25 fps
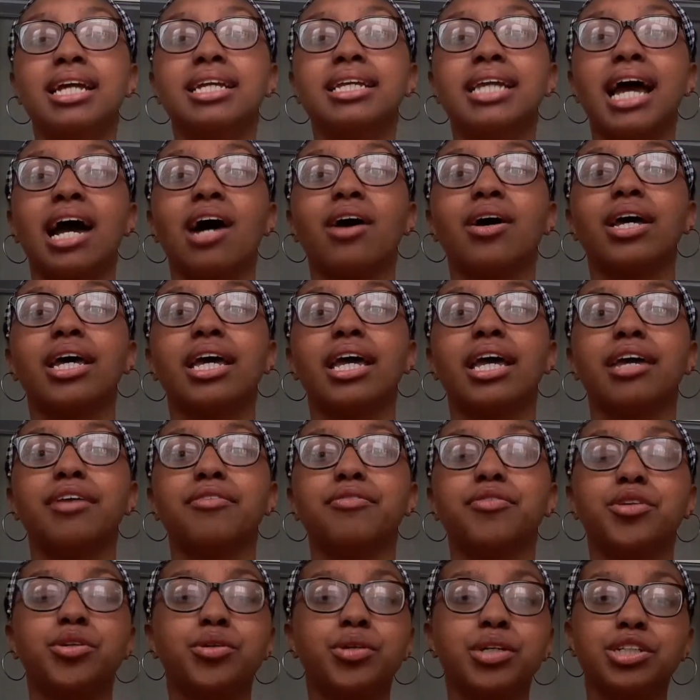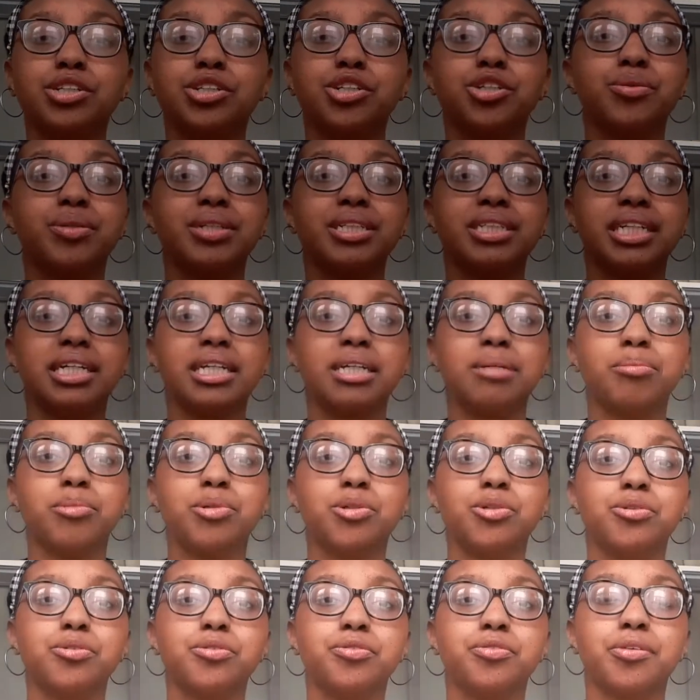Now, if you can do a DITY
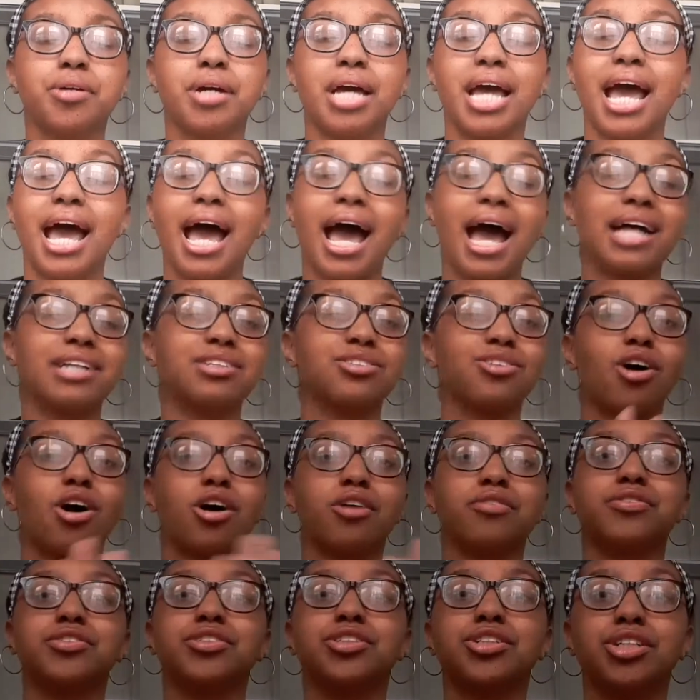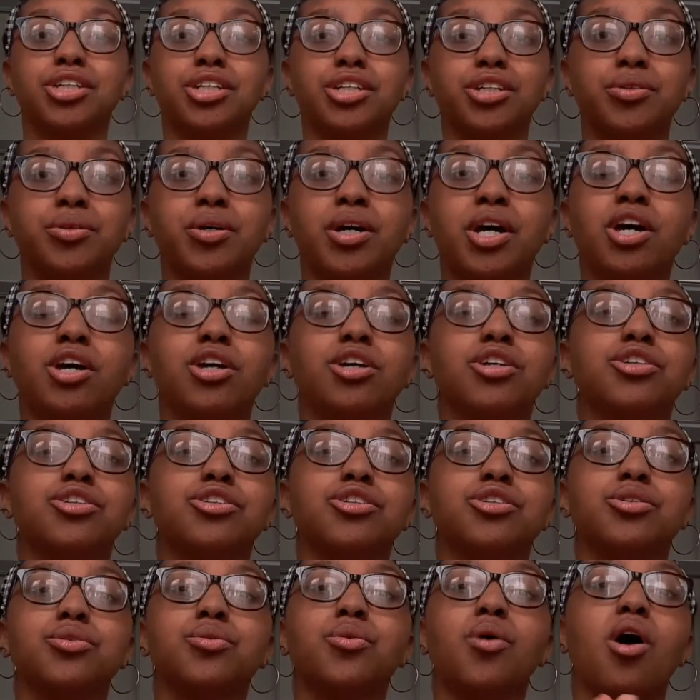move, hats off to you.
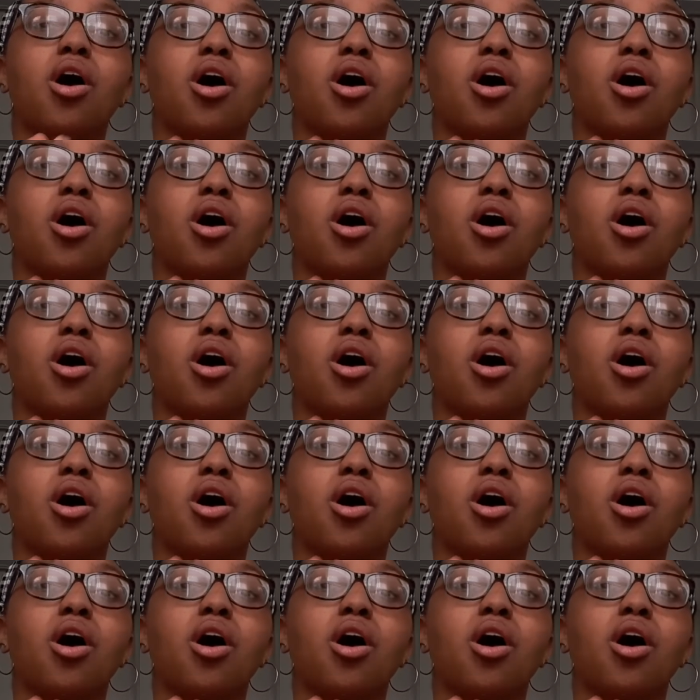You